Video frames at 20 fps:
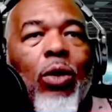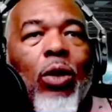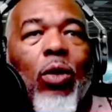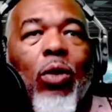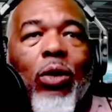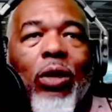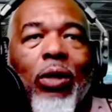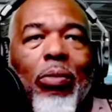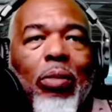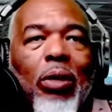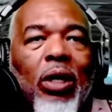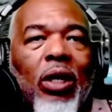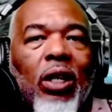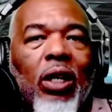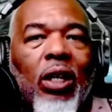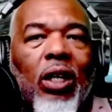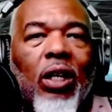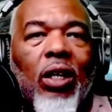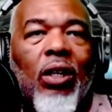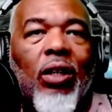would only
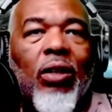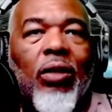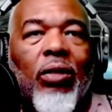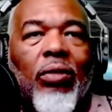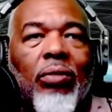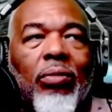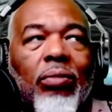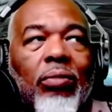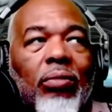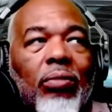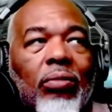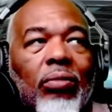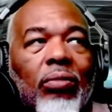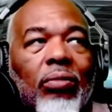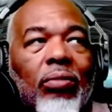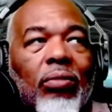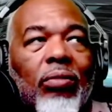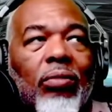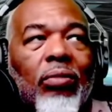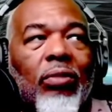be
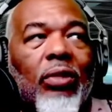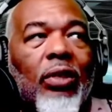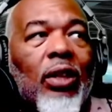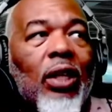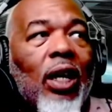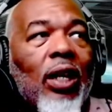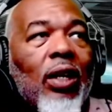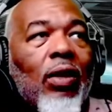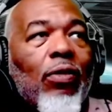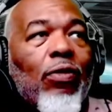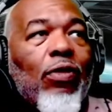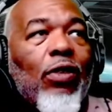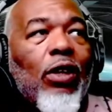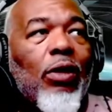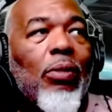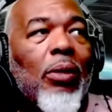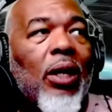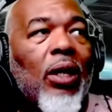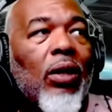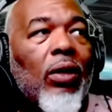like a
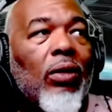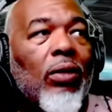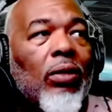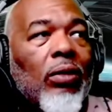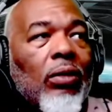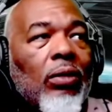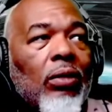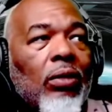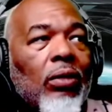female,